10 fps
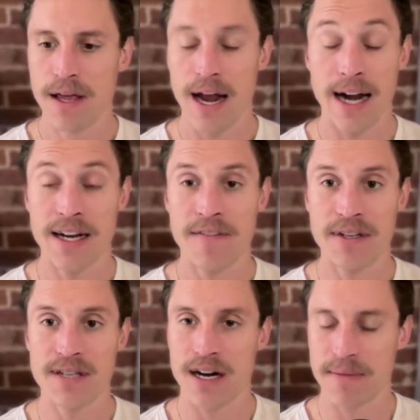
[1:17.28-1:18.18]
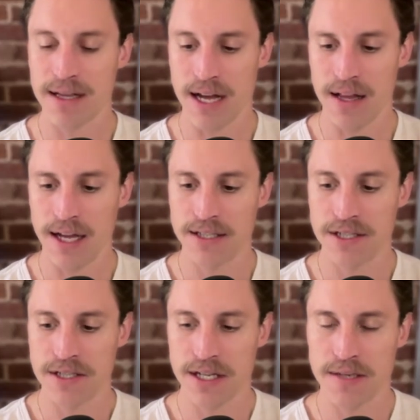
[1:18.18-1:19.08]
And I can definitely talk about that. Like,
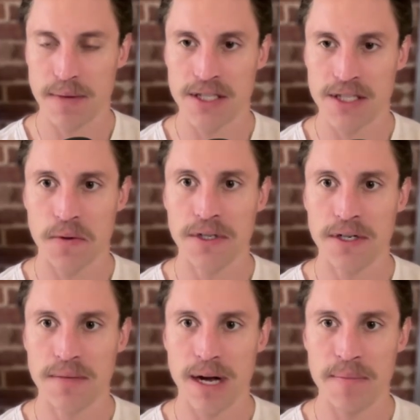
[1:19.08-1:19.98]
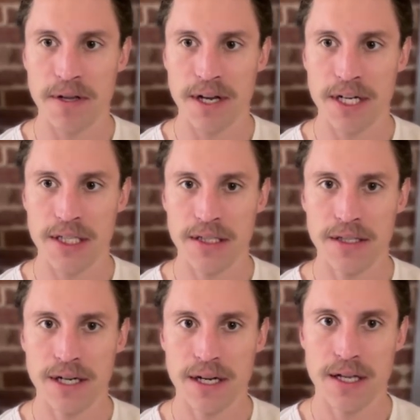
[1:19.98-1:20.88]
just it's a much older
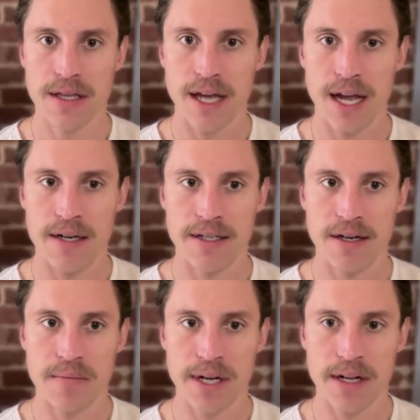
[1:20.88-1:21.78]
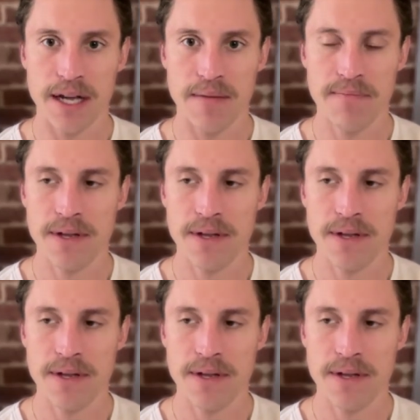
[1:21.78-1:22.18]
population than during BLM.